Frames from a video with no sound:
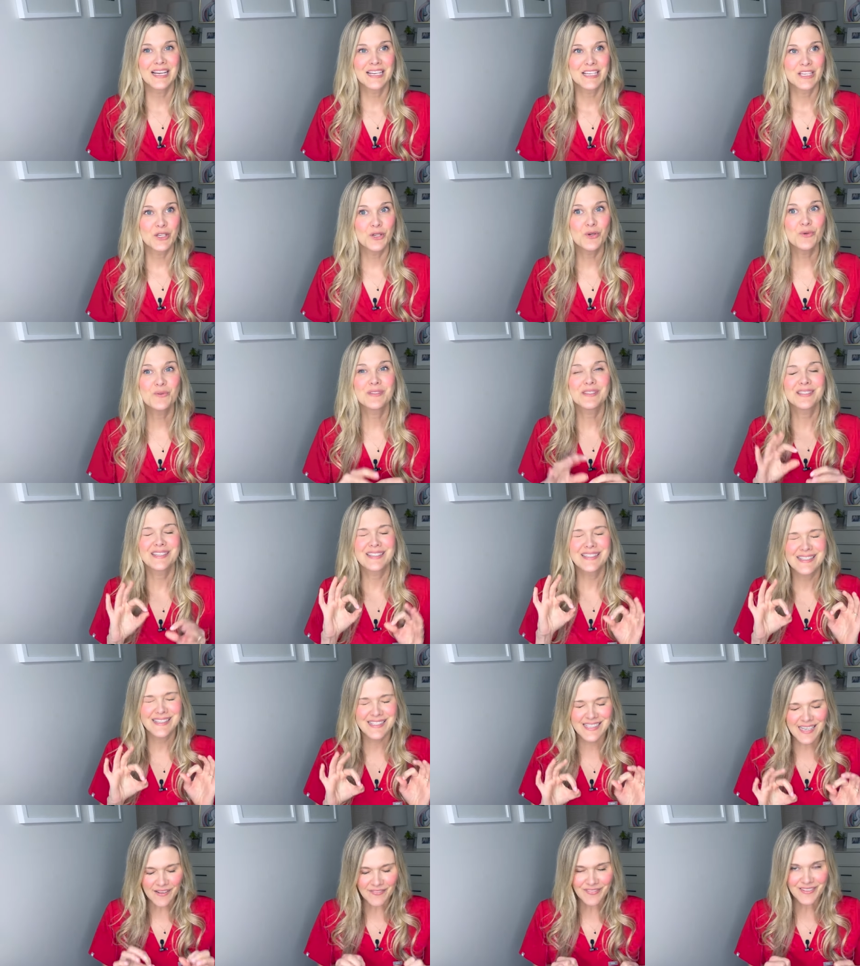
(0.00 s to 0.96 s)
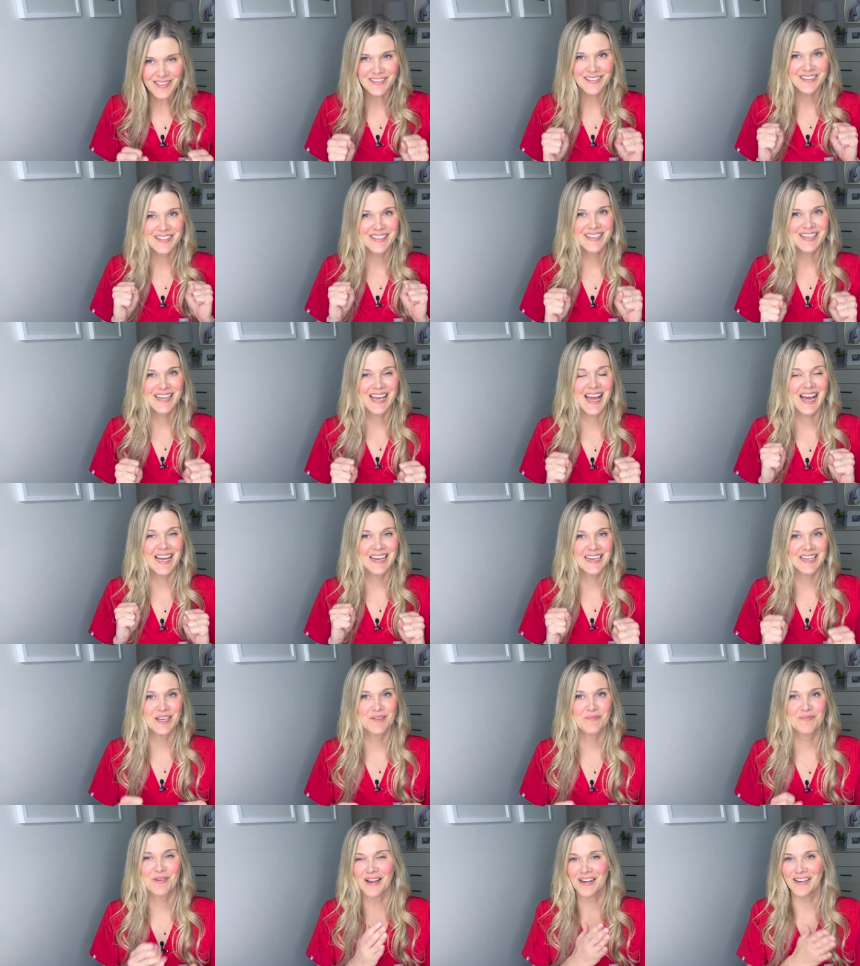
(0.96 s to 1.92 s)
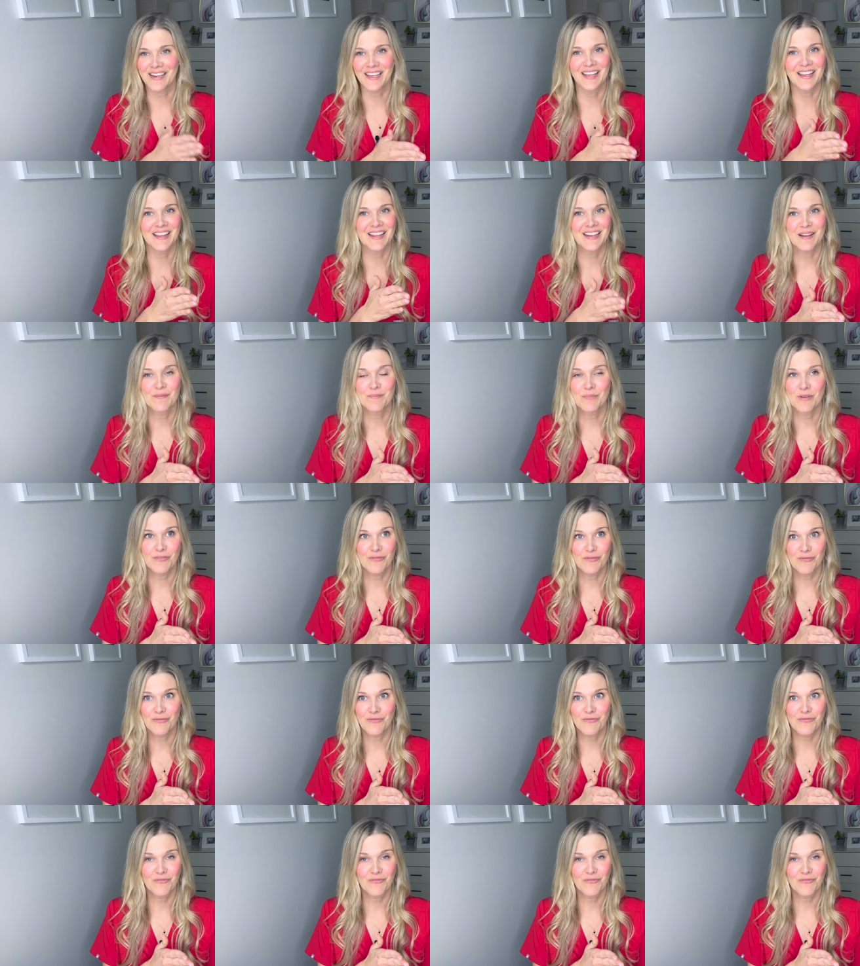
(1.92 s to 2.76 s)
You definitely can get pregnant before